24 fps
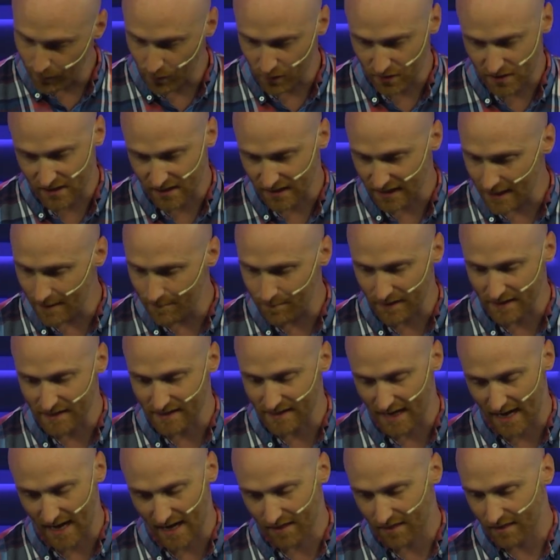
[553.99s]
sleep in
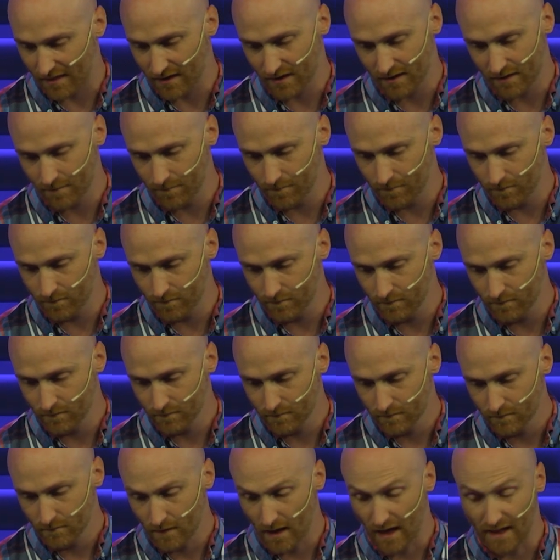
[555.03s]
death.
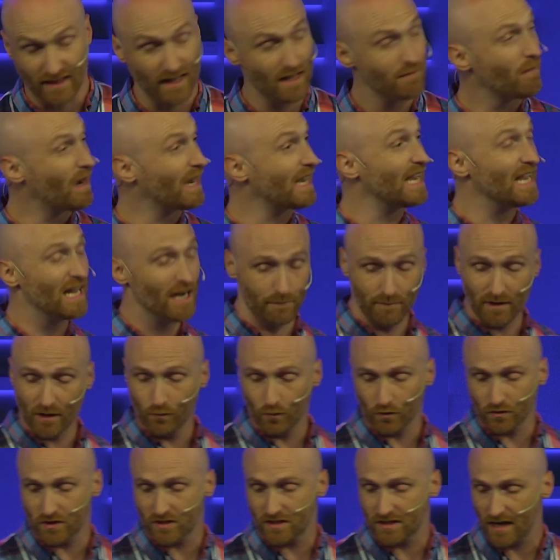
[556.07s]
And then my enemy
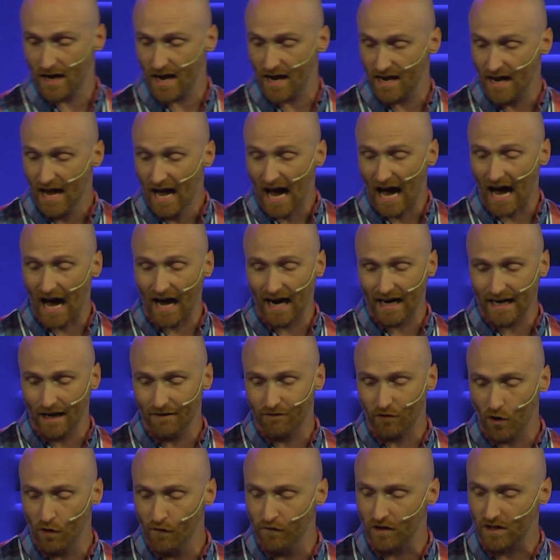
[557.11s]
will say, I have
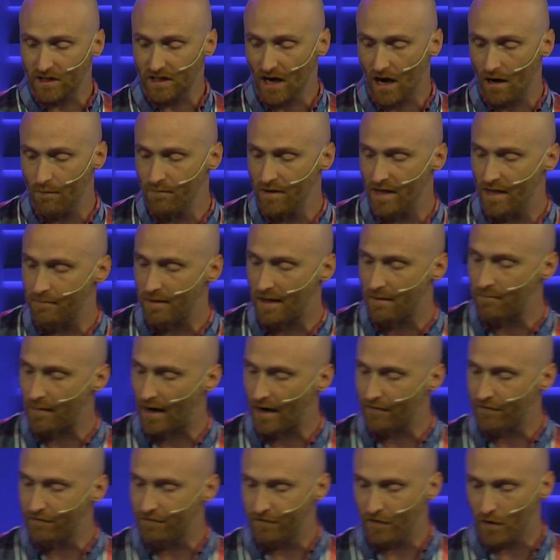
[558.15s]
overcome him, and my
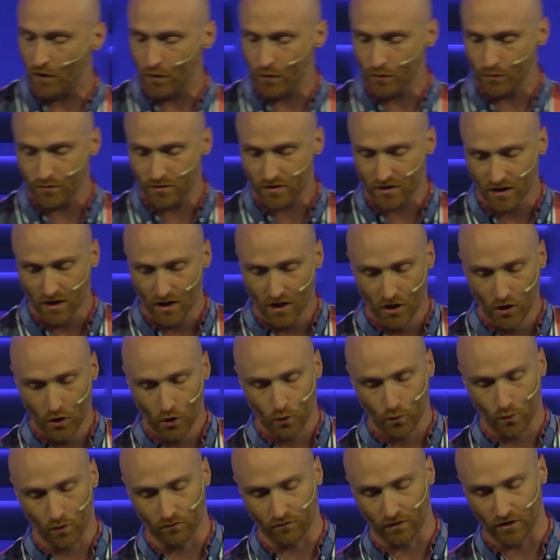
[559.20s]
foes
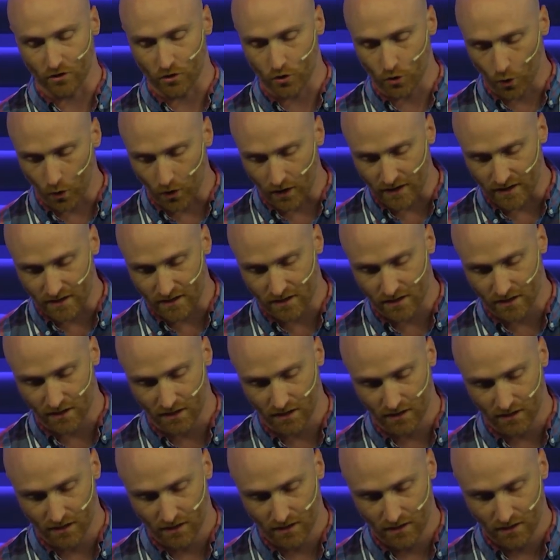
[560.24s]
will rejoice
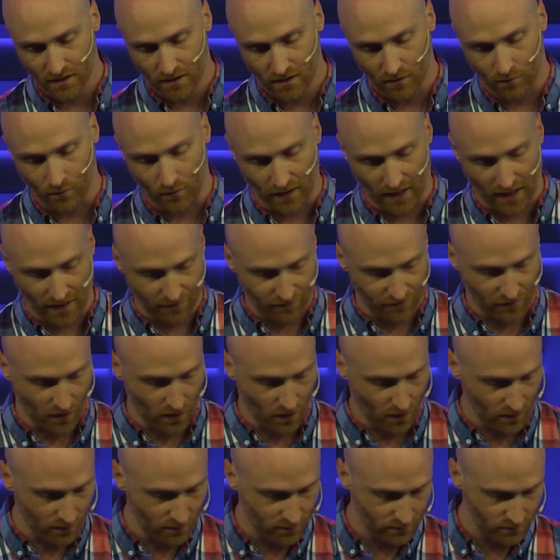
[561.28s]
when I
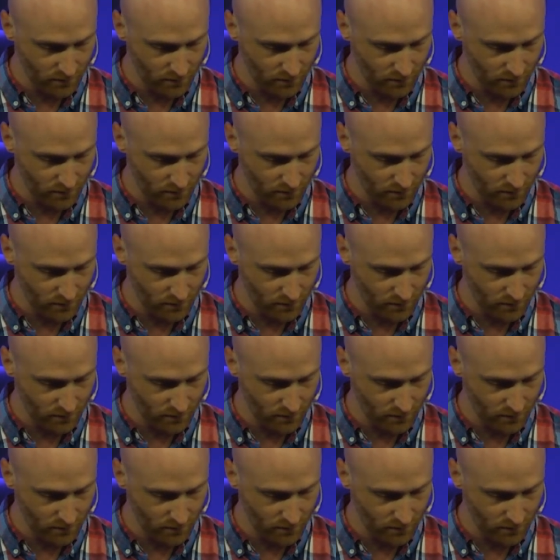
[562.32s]
fall.